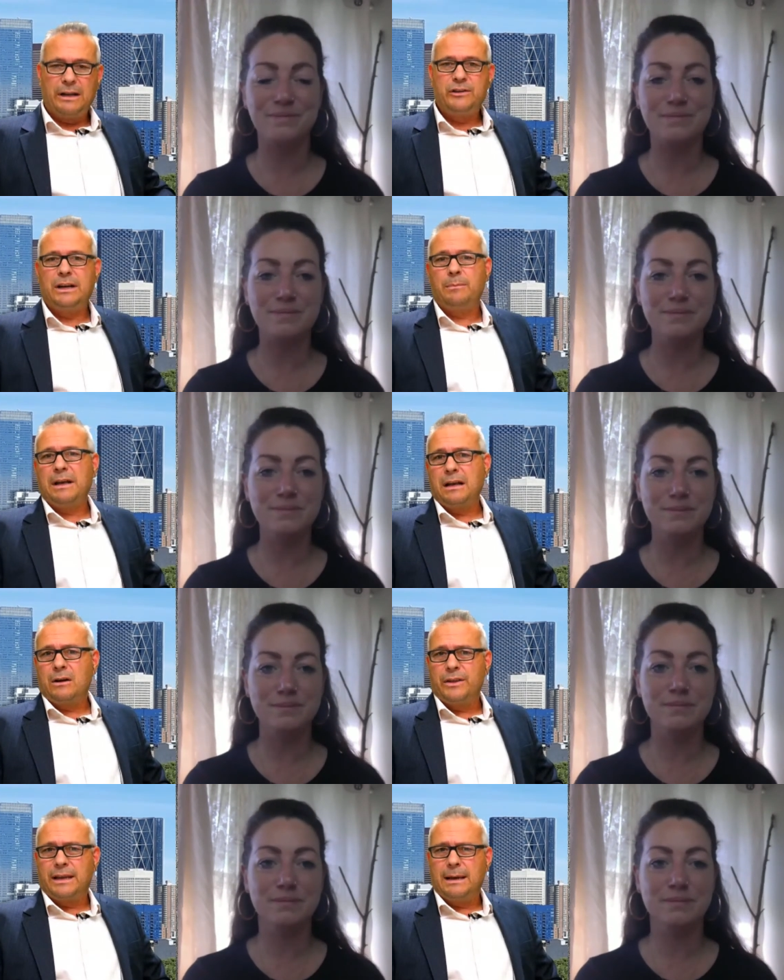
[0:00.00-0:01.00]
Speaker 1: get back on the
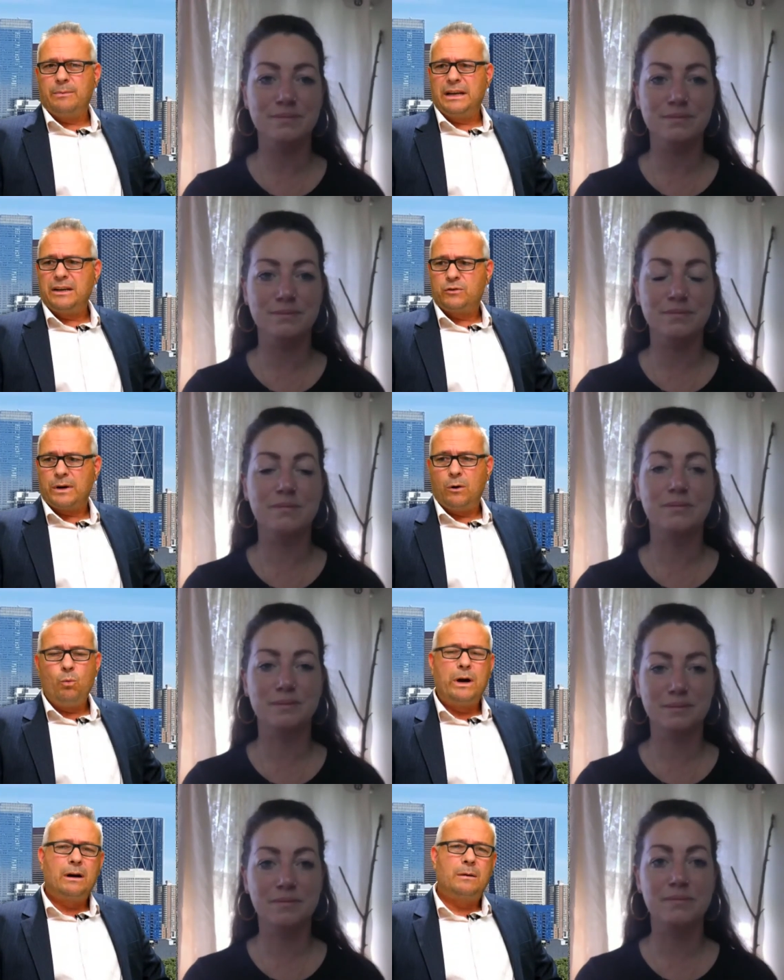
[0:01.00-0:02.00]
campaign trail.
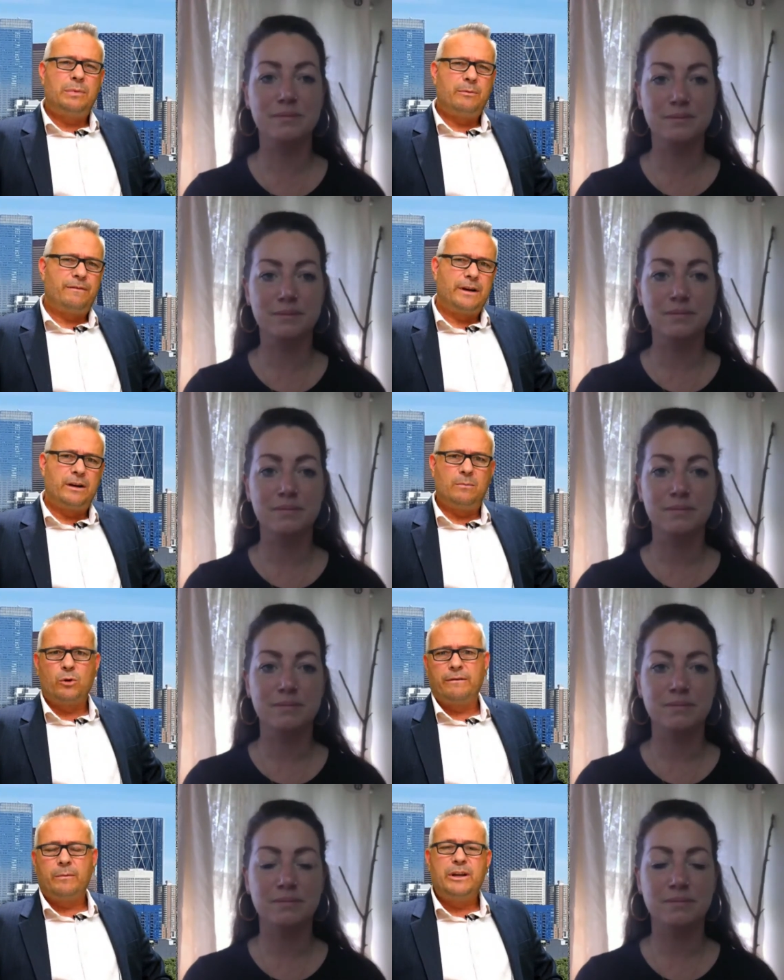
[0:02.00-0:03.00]
Where can people find out more
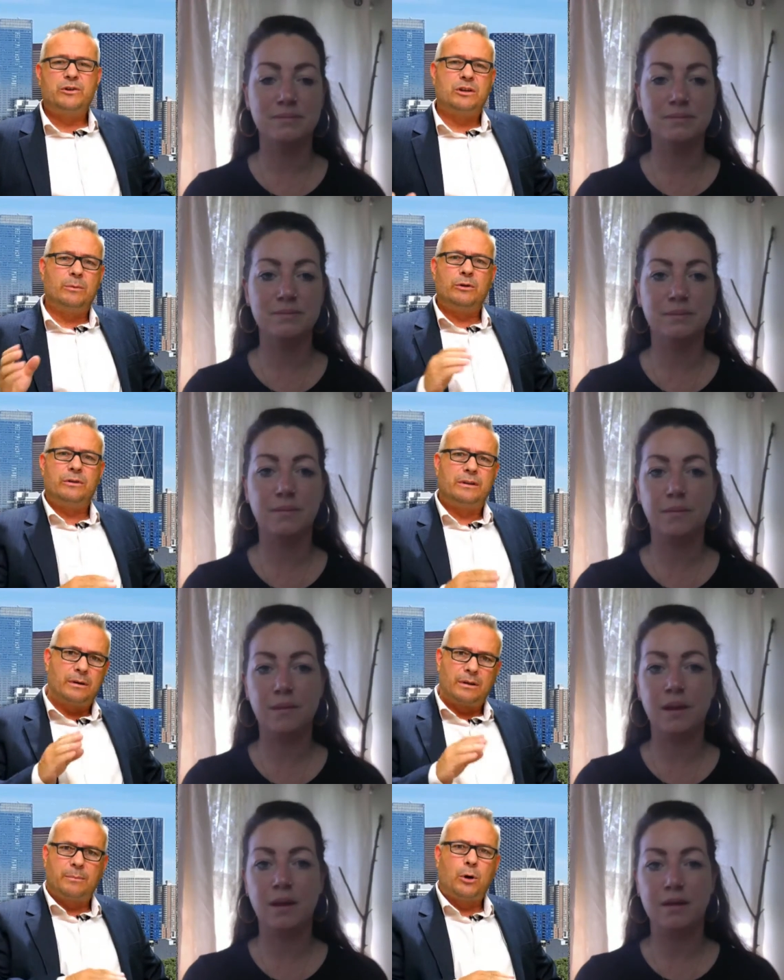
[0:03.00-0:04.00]
information about the,
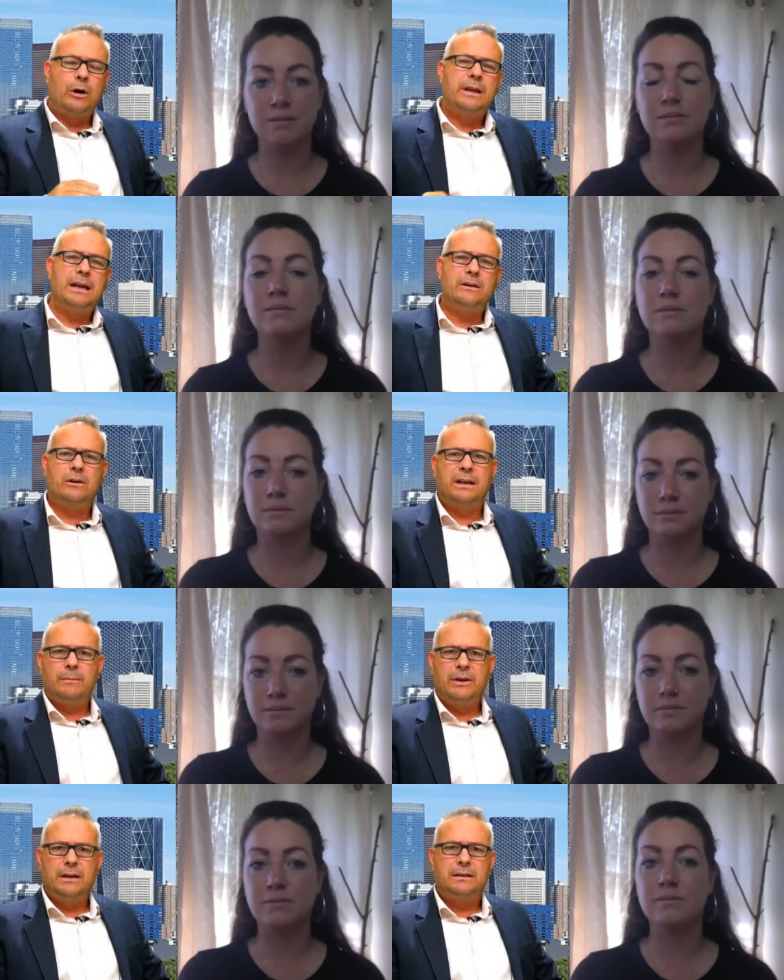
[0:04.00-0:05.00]
the party and your
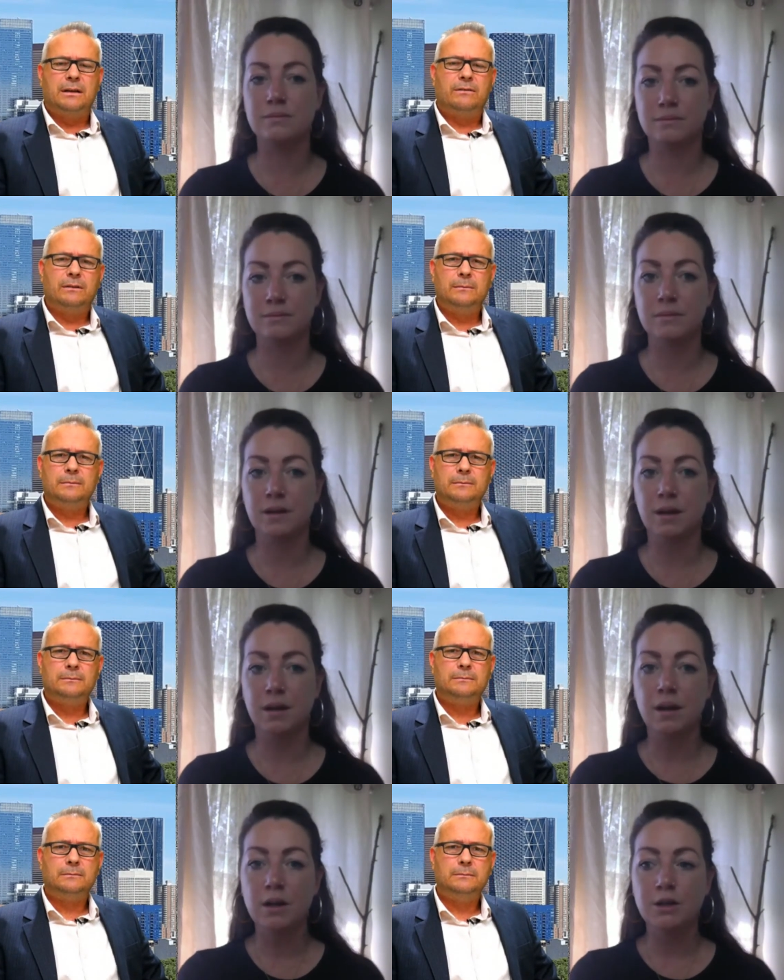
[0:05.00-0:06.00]
campaign itself?
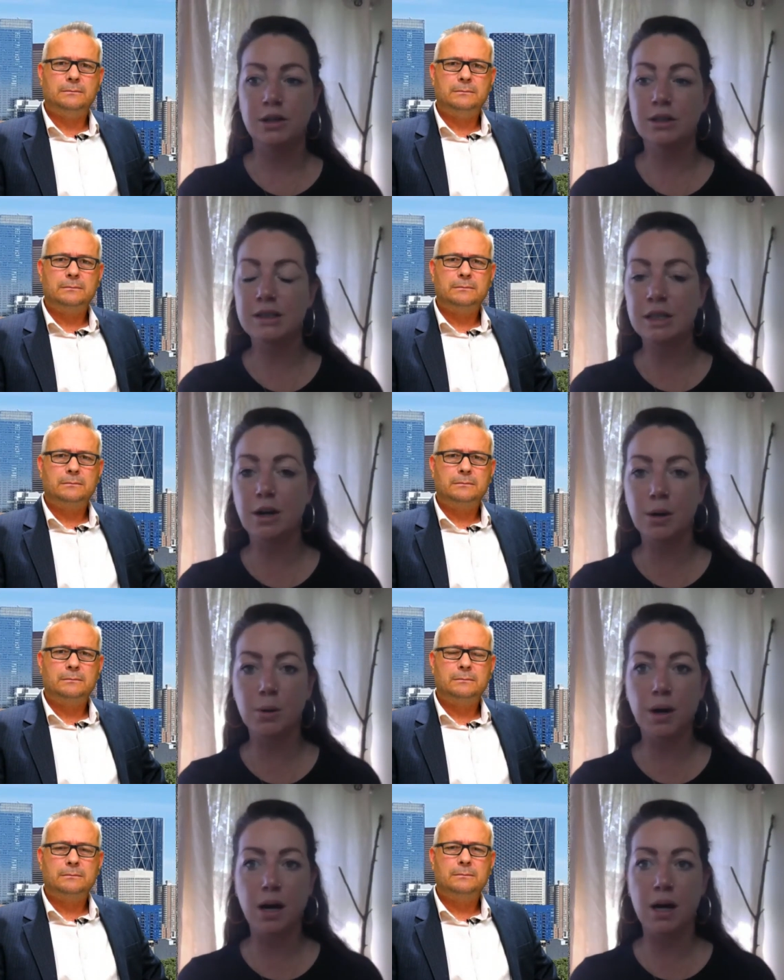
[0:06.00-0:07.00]
Speaker 2: Sure.
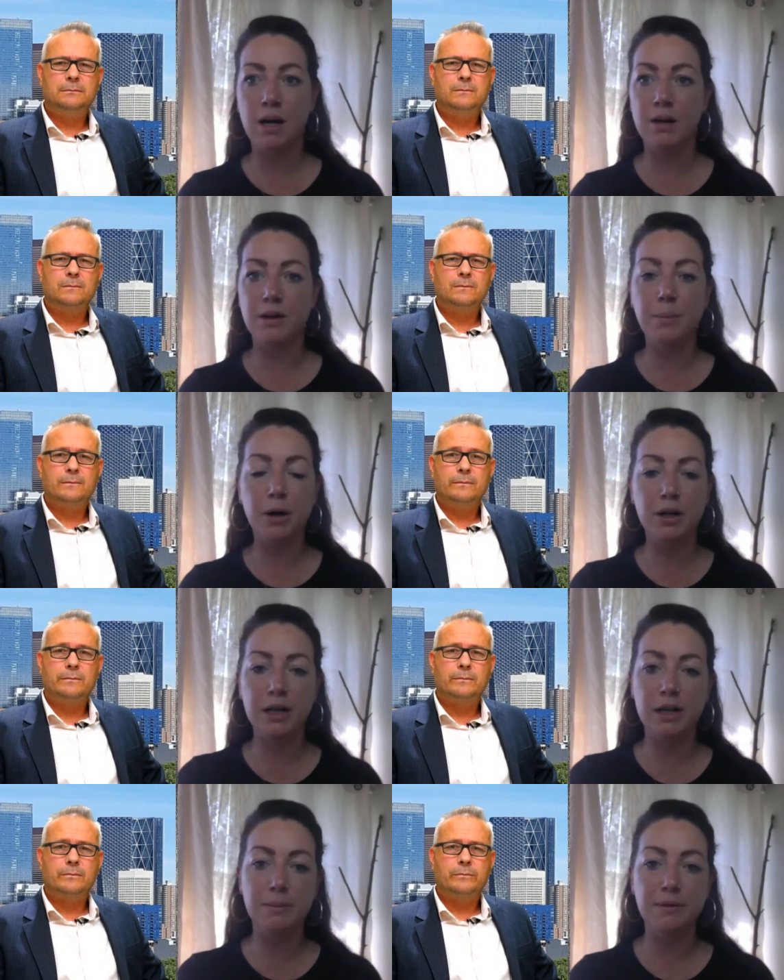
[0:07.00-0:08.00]
So uh, the
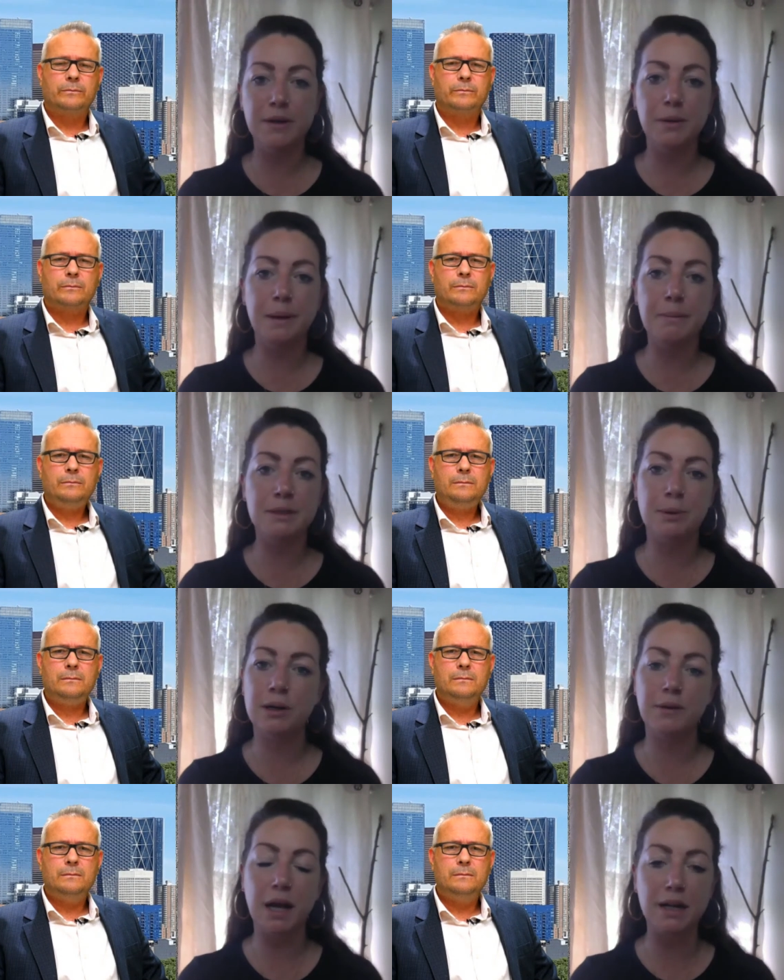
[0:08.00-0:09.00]
party can be found at
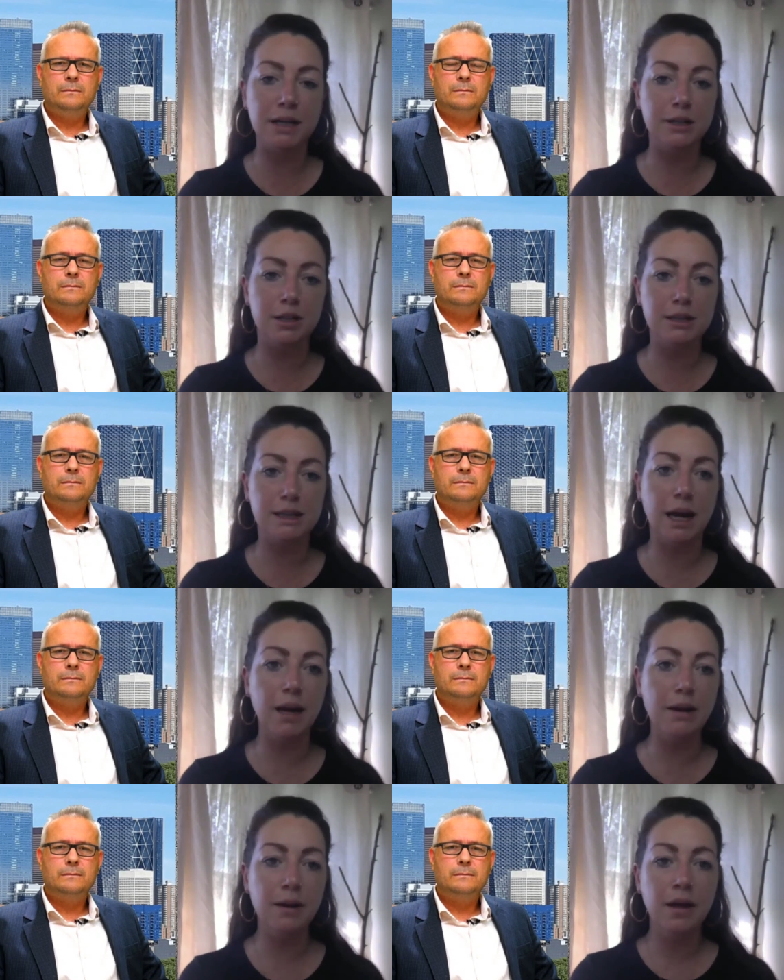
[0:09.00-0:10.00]

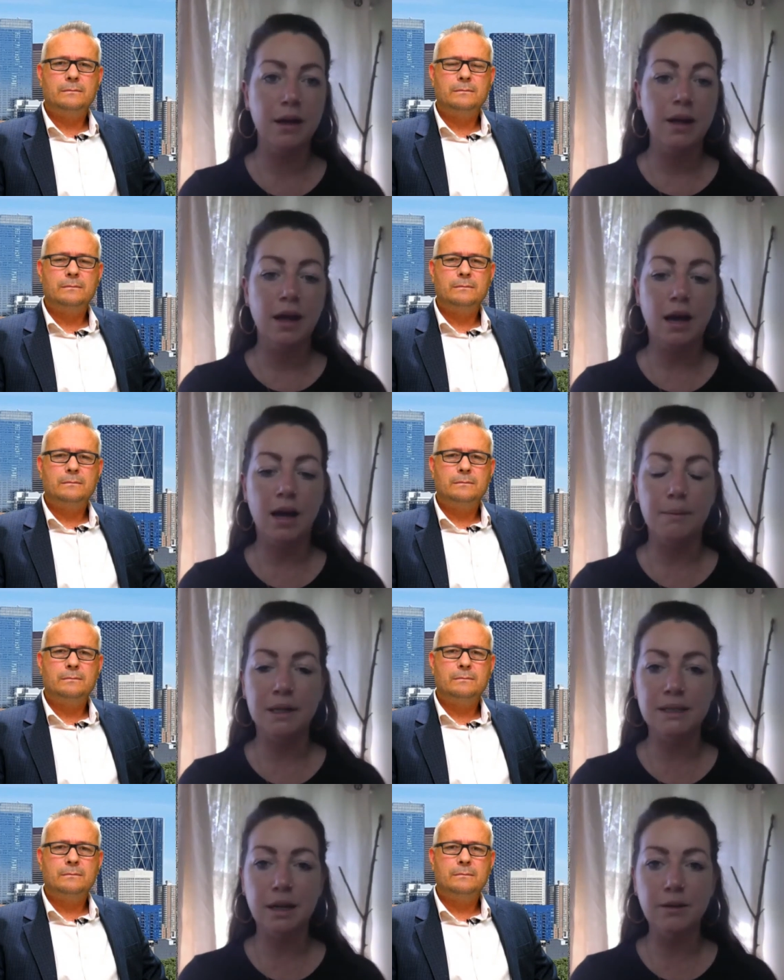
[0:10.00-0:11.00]
peoplespartyofcanada.ca. Uh,
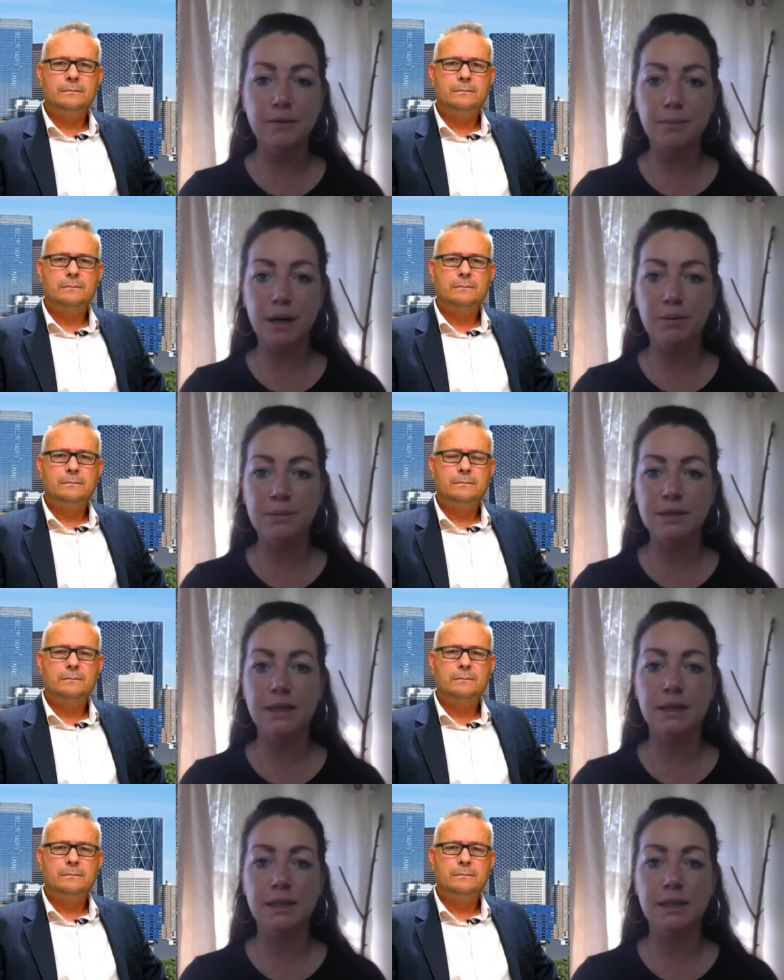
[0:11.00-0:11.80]
myself, my website